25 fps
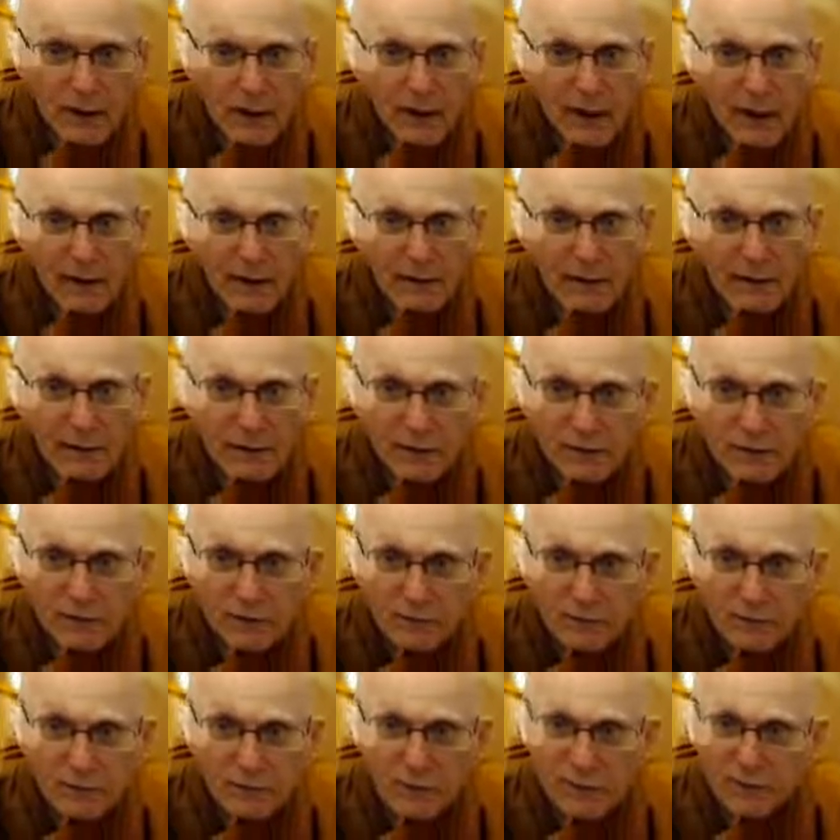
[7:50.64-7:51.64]
And
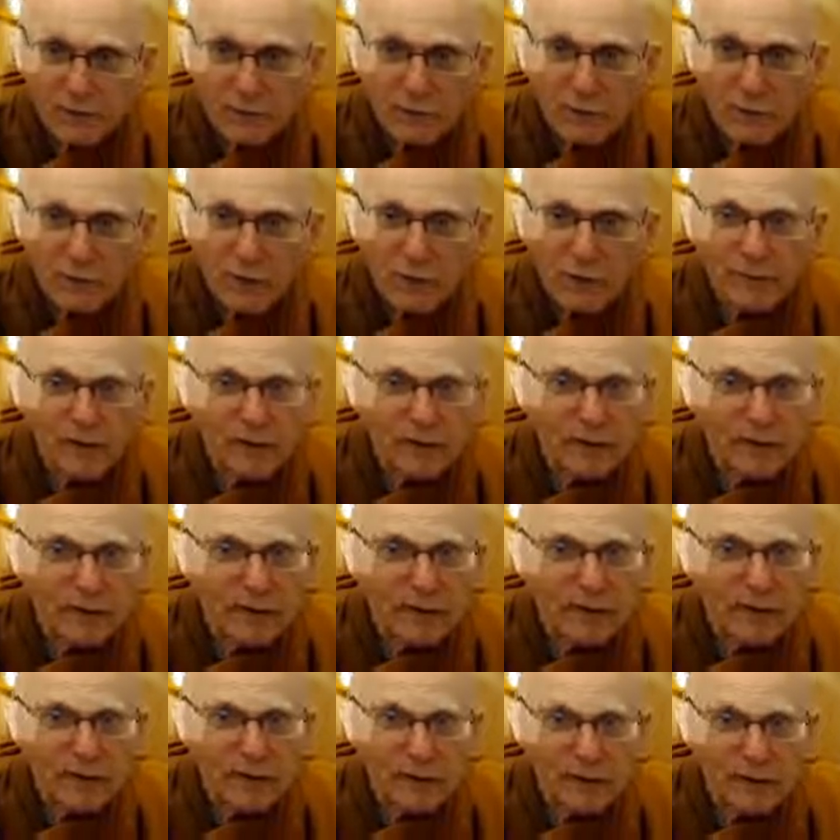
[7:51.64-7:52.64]
just to make some comments,
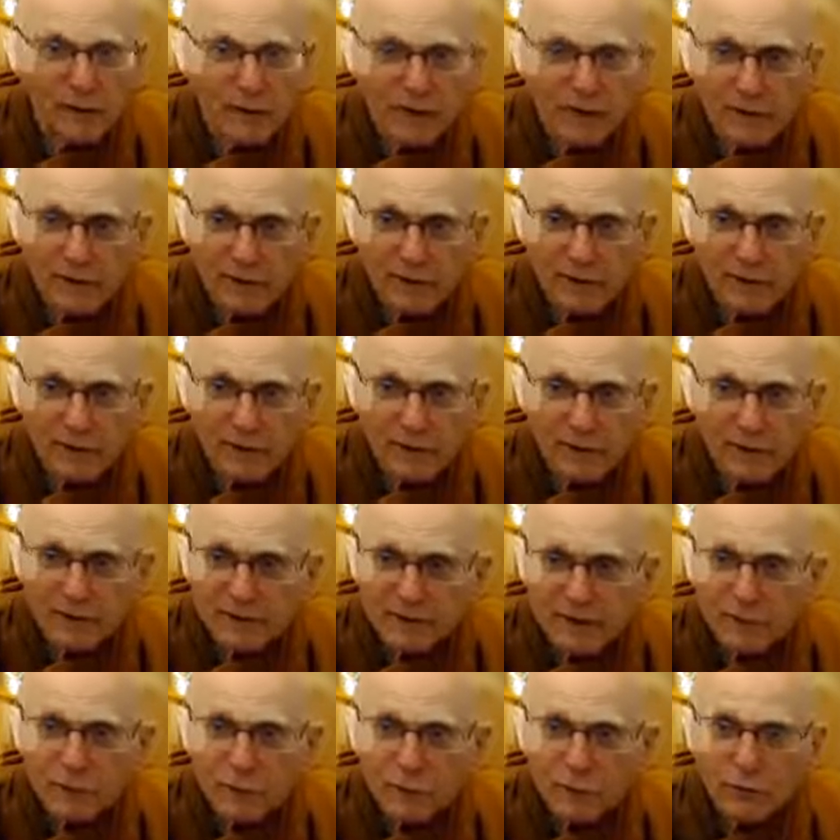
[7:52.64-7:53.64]
when the
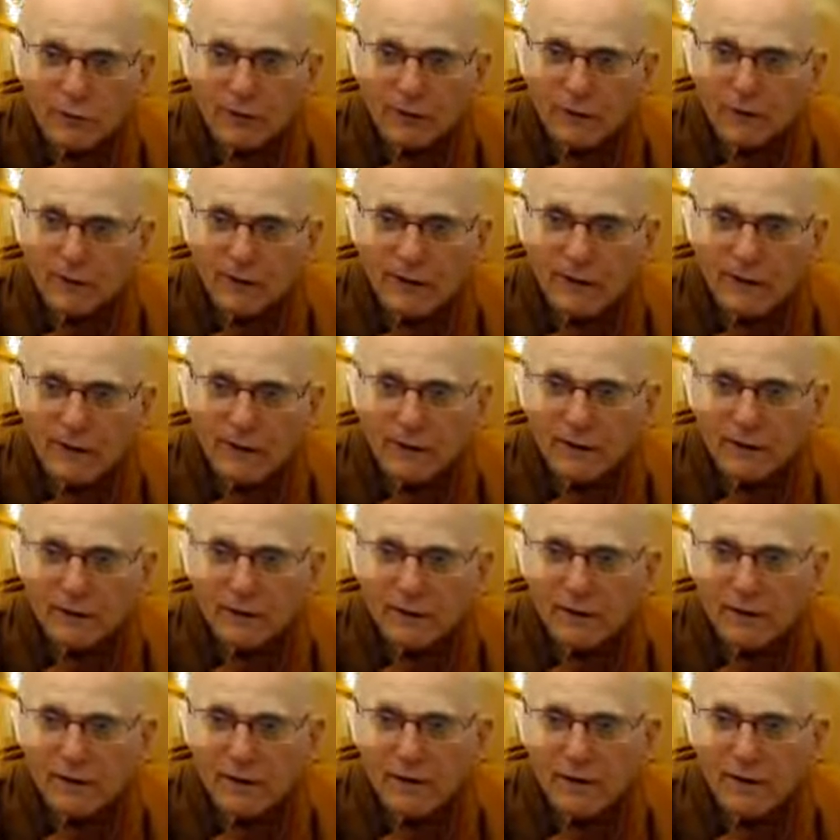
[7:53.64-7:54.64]
text talks about
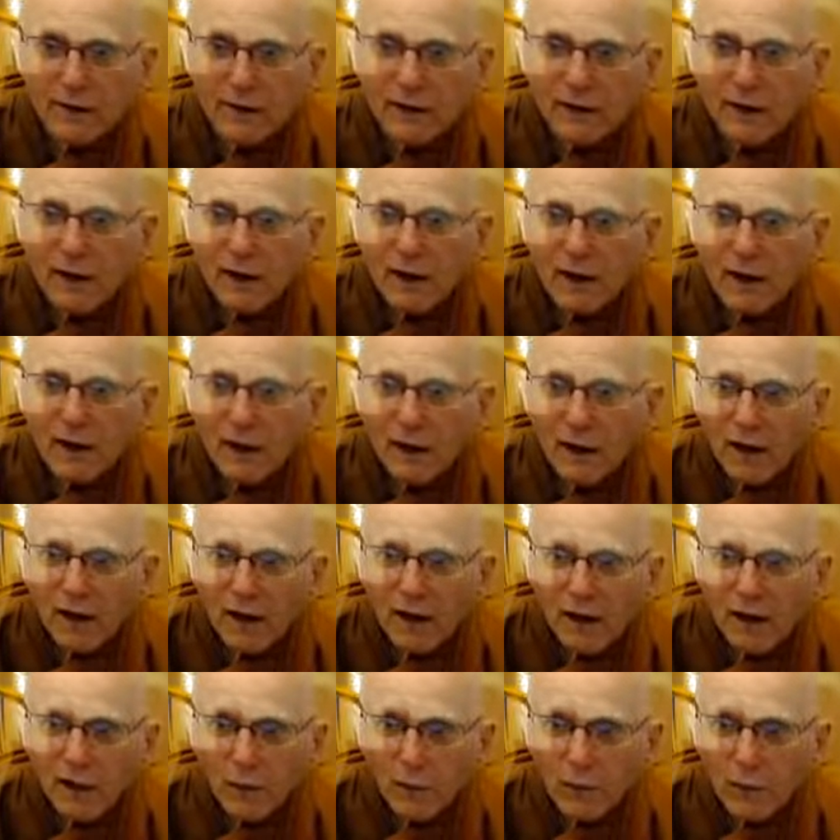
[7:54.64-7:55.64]

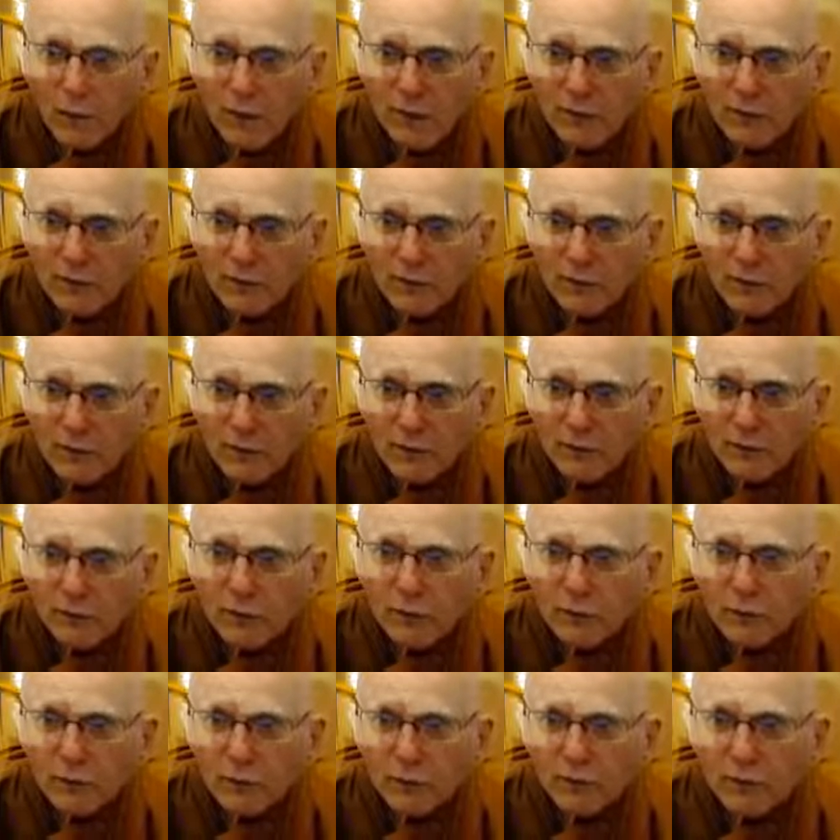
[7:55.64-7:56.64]
one
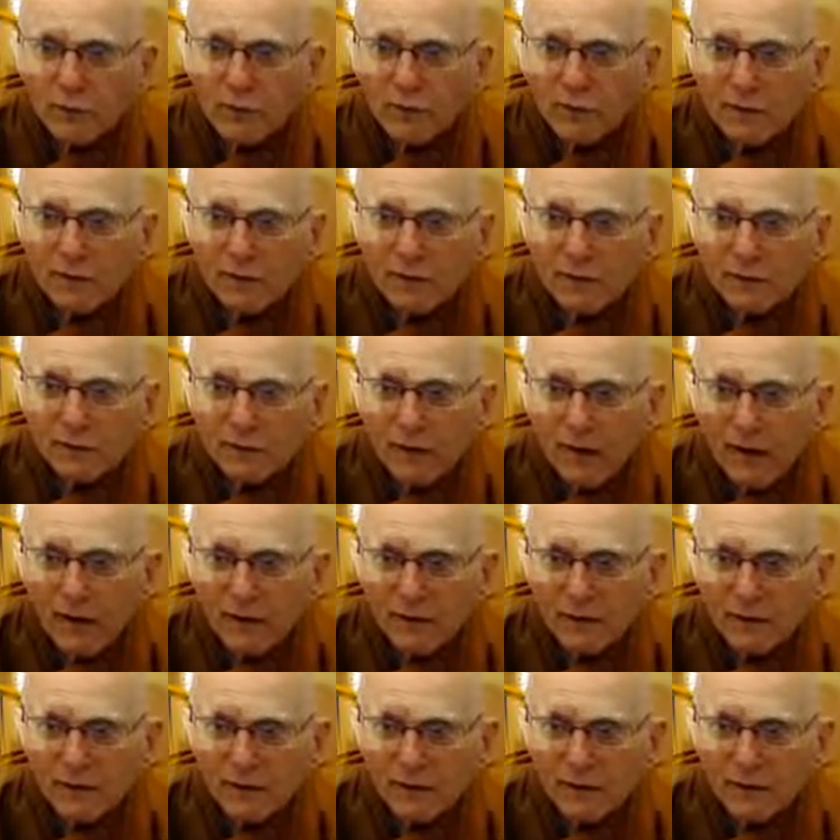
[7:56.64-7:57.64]
whose
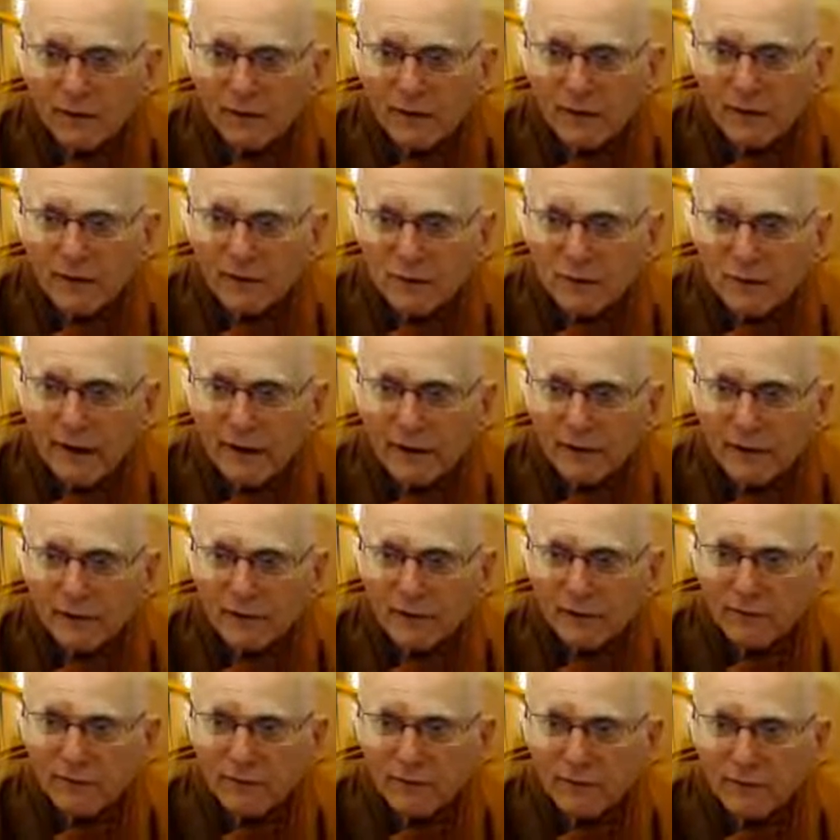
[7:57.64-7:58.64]
mind is
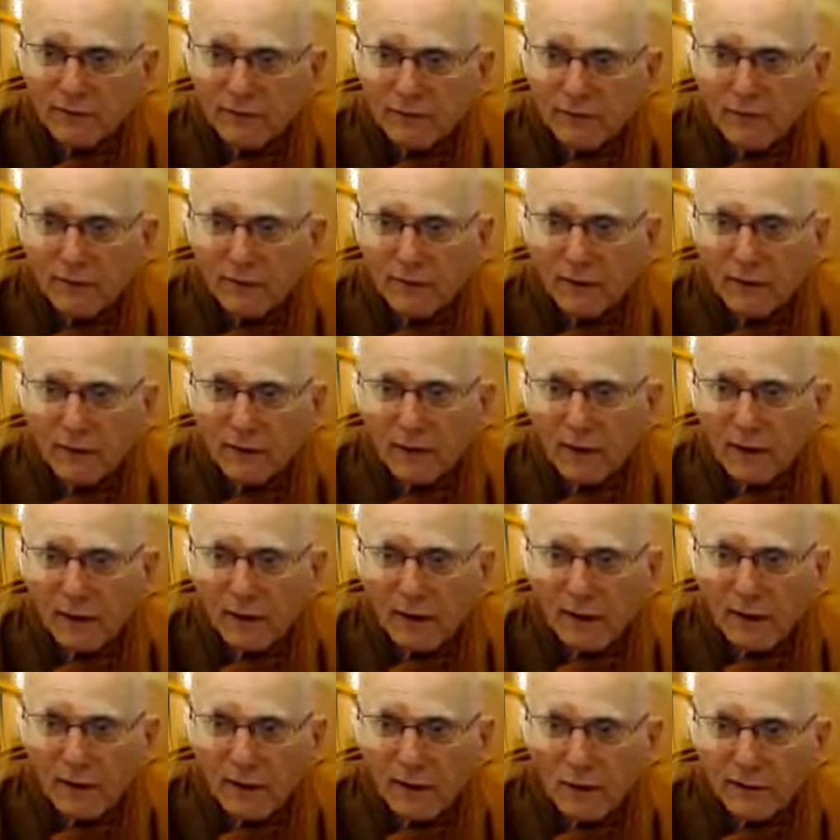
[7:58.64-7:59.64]
straight
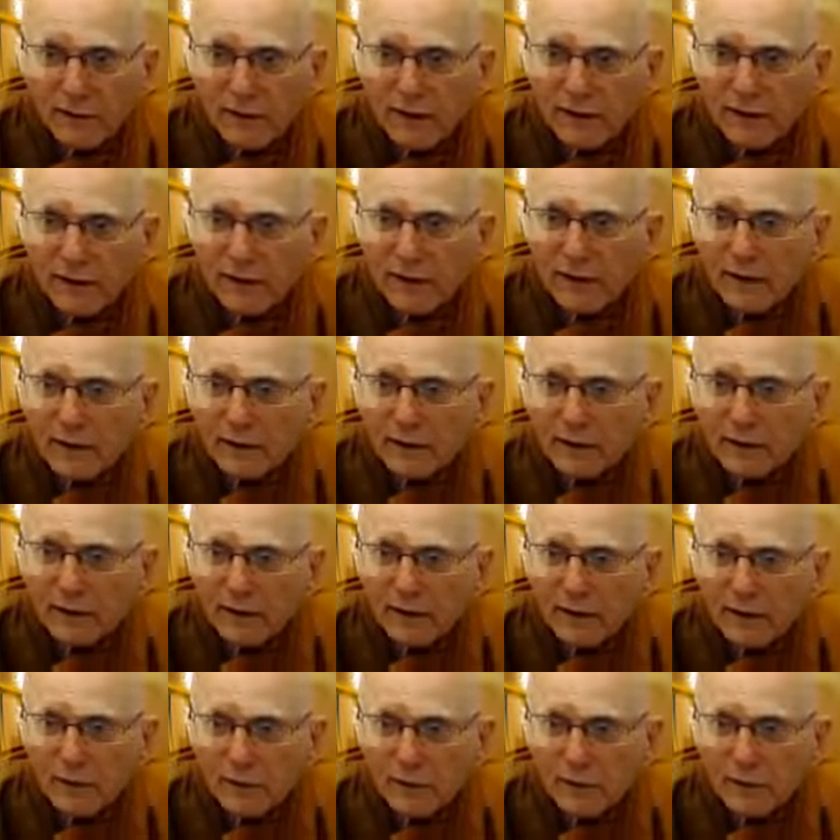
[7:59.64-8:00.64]
on that
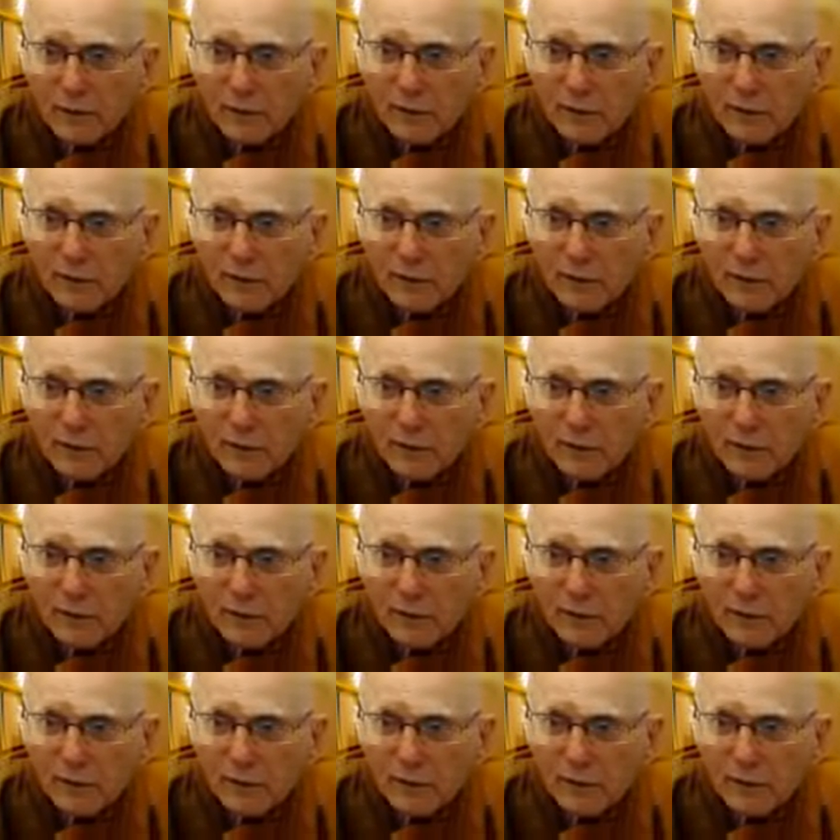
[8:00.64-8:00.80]
occasion,